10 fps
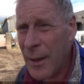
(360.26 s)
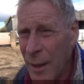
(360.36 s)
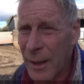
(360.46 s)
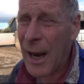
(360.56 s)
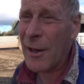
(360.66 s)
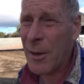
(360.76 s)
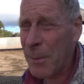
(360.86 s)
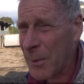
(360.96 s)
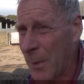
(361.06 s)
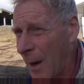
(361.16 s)
the other catch
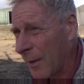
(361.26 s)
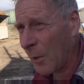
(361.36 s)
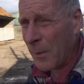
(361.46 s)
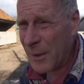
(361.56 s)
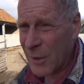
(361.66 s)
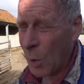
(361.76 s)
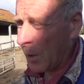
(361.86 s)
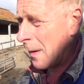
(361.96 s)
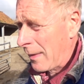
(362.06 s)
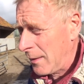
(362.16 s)
up as well. I thought we'd just talk
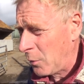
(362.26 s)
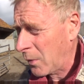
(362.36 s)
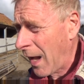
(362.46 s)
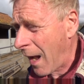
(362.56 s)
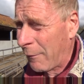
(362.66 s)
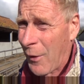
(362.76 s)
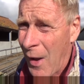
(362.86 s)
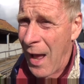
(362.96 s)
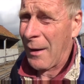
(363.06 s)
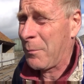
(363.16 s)
about the little calf that I
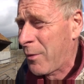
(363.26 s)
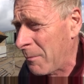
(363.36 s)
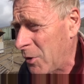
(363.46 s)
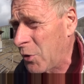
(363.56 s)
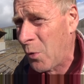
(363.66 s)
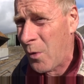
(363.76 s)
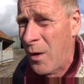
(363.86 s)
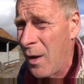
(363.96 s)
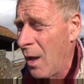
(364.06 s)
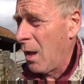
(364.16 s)
had premature
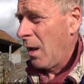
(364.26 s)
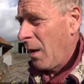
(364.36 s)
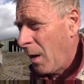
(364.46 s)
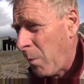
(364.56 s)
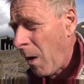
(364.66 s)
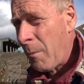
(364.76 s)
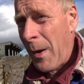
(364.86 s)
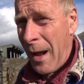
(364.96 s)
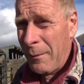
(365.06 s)
a while back.